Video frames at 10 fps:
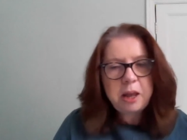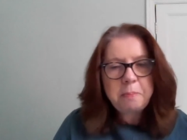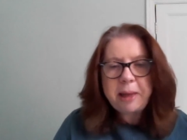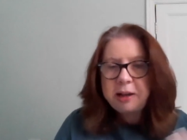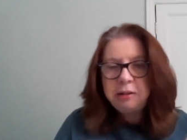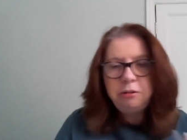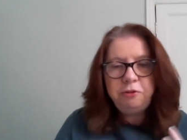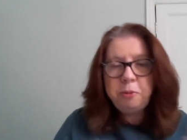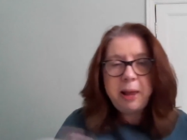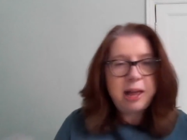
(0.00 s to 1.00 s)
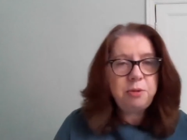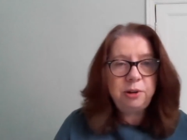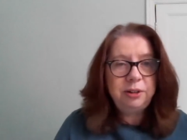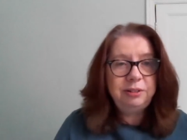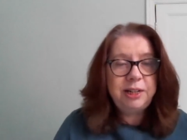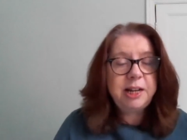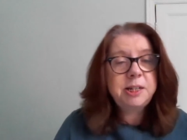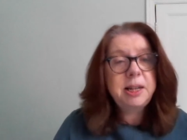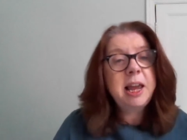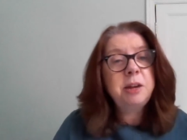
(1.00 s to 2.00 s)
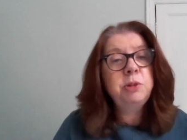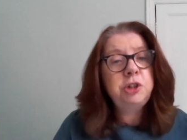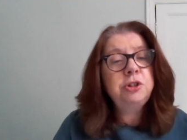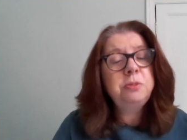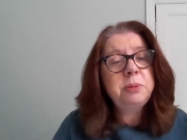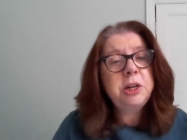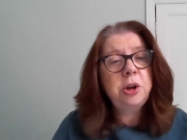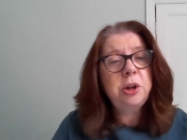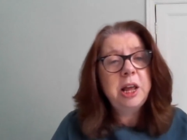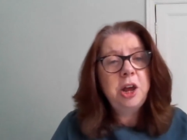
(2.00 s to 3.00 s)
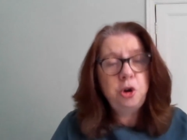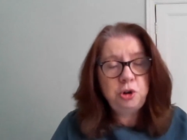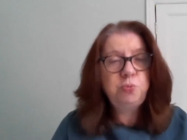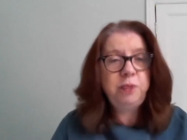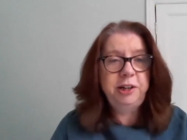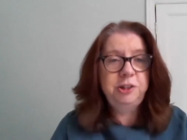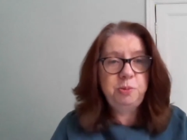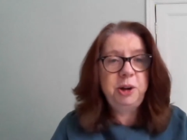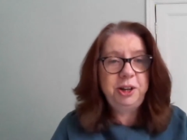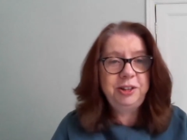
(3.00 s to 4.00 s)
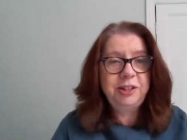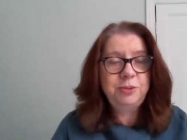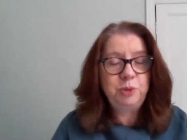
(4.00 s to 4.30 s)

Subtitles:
a battle for power yet again, and we shouldn't be hoodwinked by this.